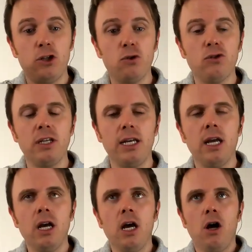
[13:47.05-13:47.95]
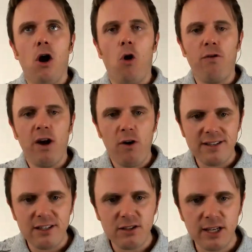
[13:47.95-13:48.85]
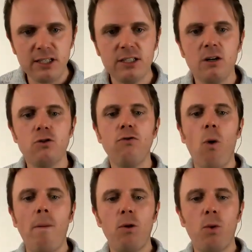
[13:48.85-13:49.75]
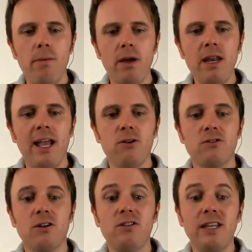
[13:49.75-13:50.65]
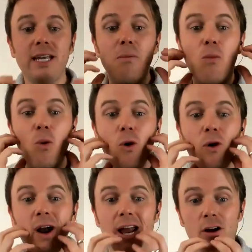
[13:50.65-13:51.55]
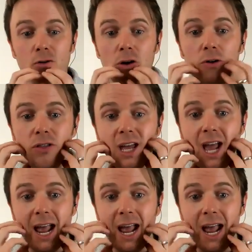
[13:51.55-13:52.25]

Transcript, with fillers: You'll see ovarian cysts start to form in women, and you'll start seeing more hair growth,